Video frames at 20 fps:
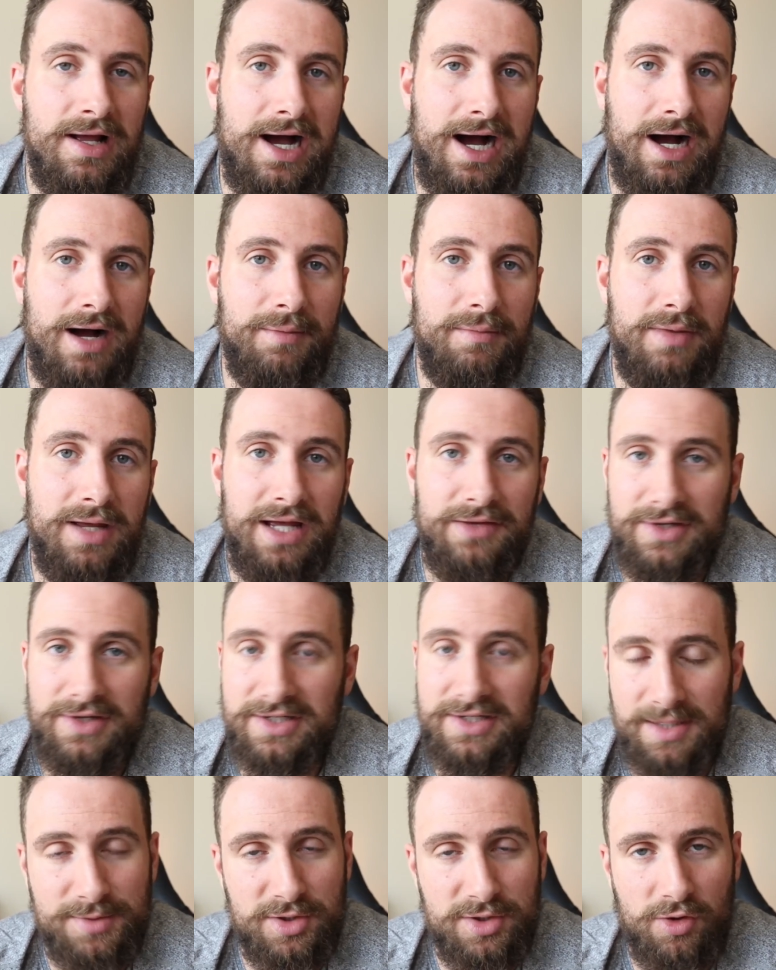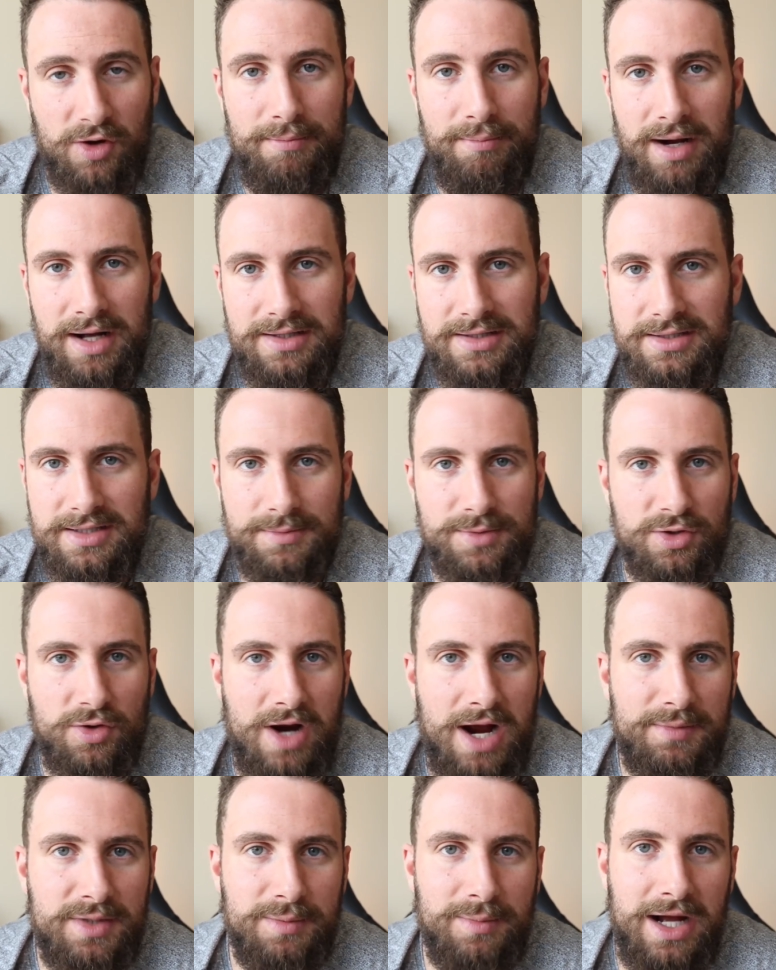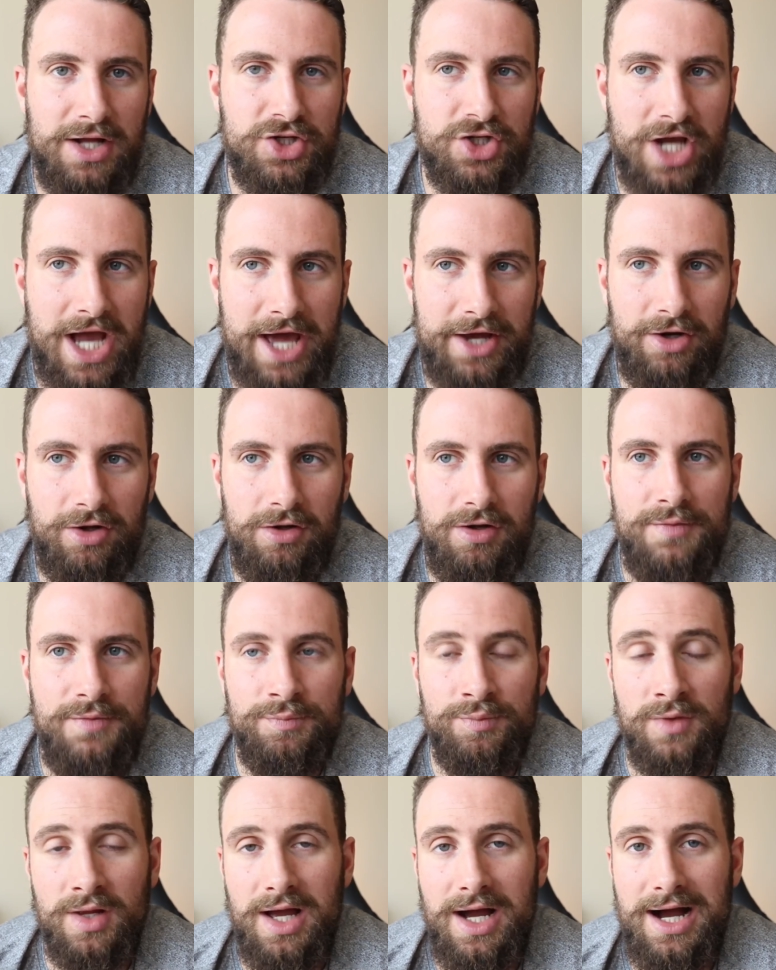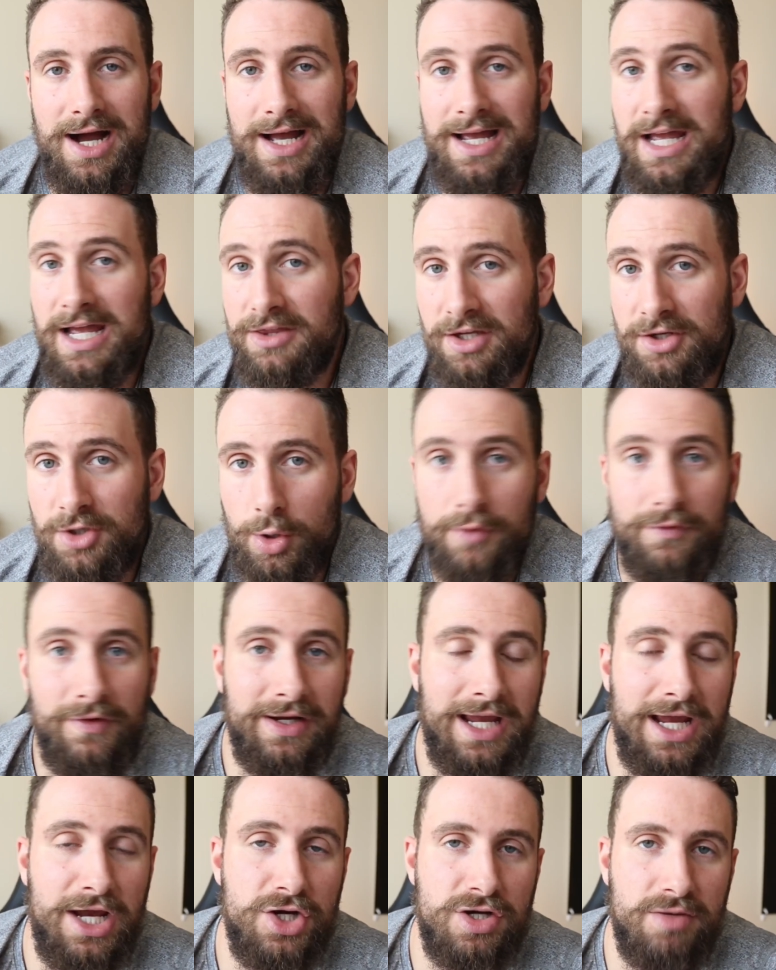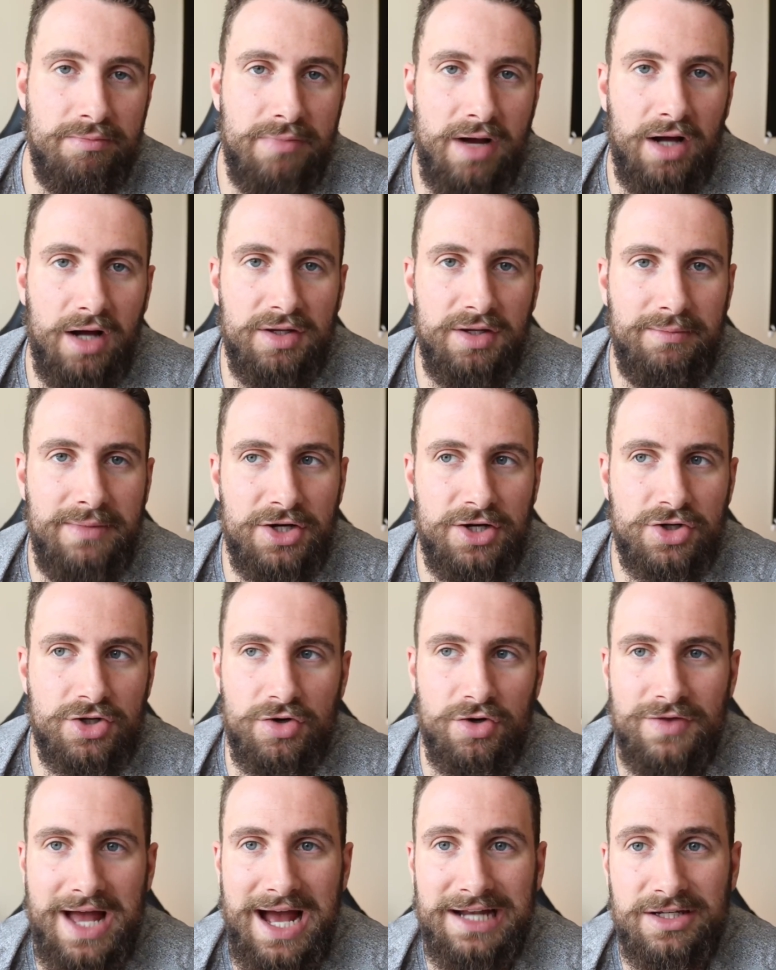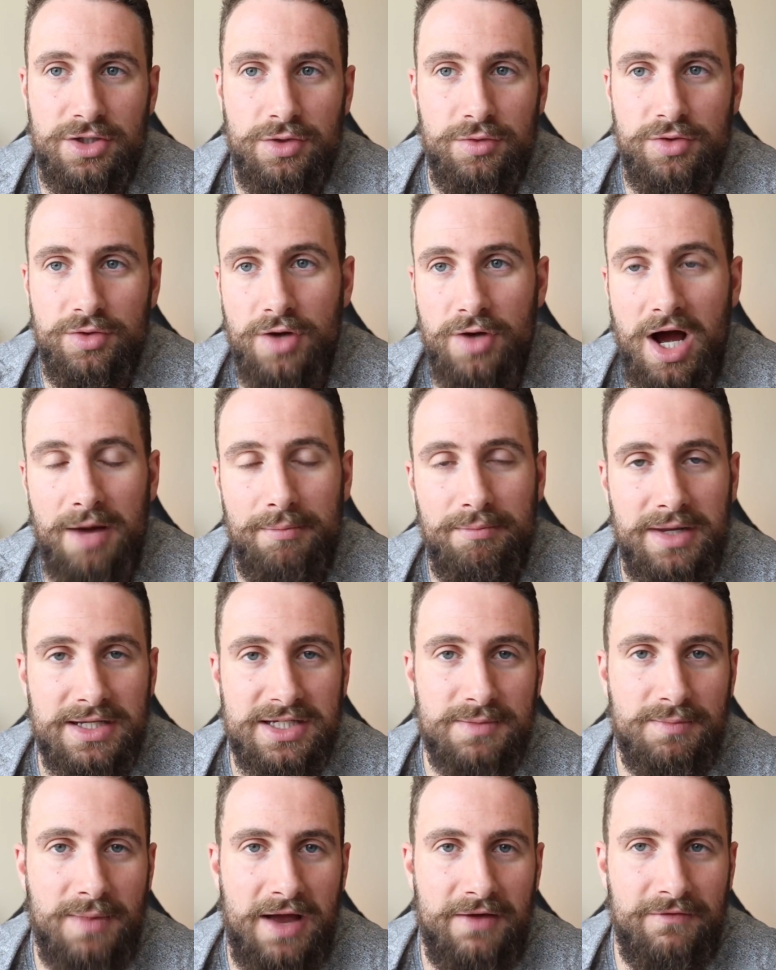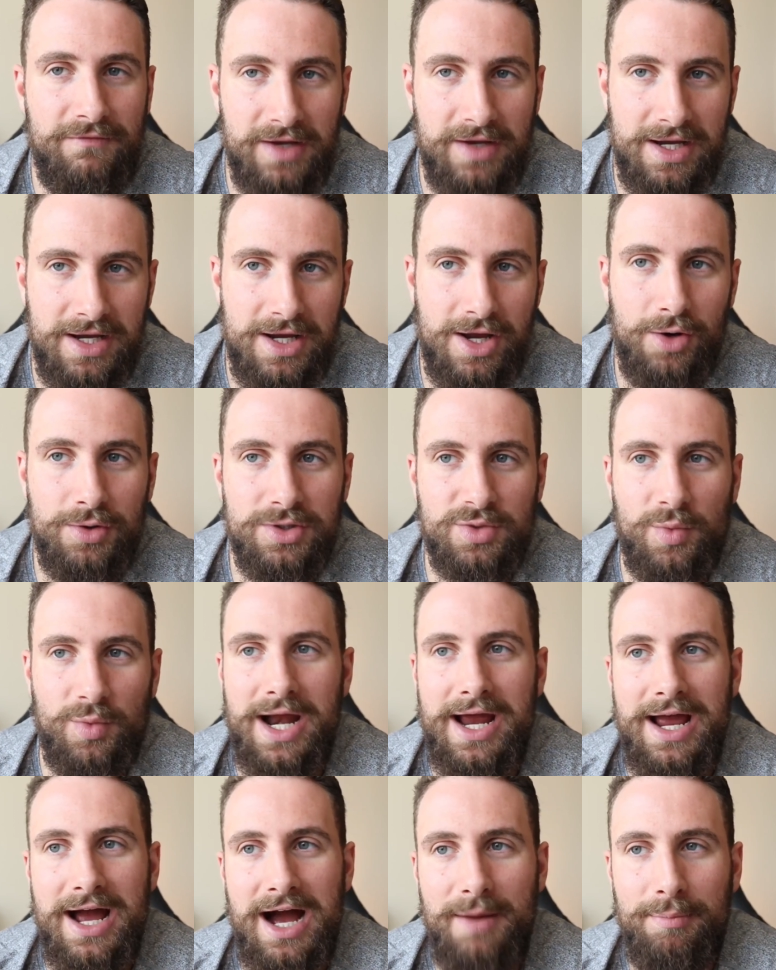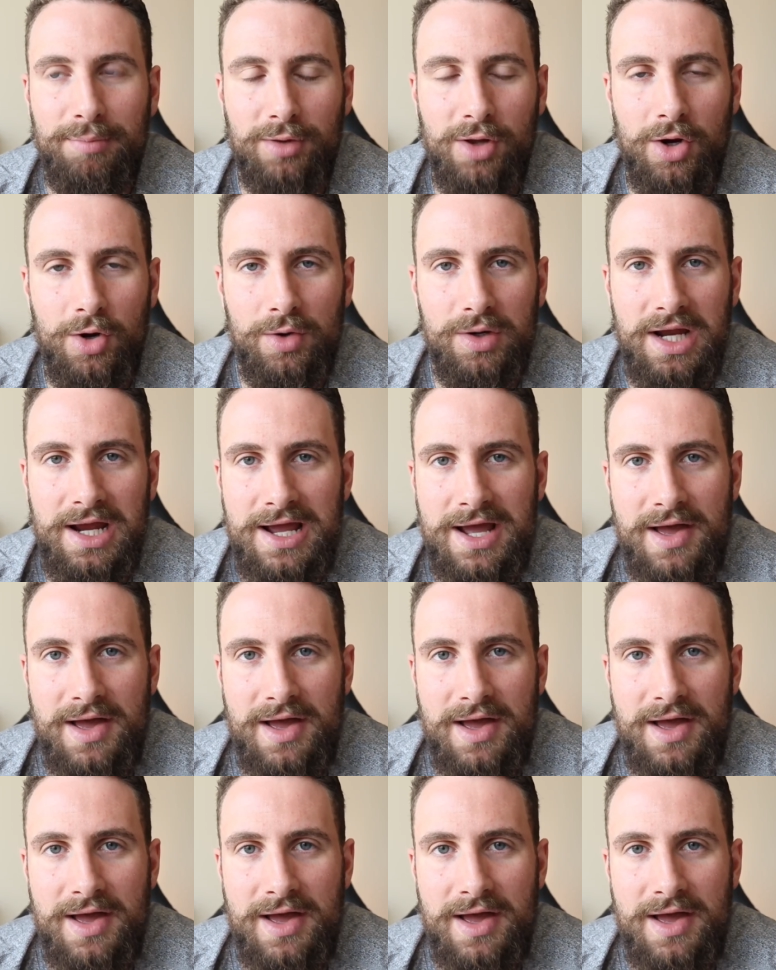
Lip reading: hit the subscribe button, subscribe to my channel, hit the notification bell to make sure that you do not miss my videos when I upload.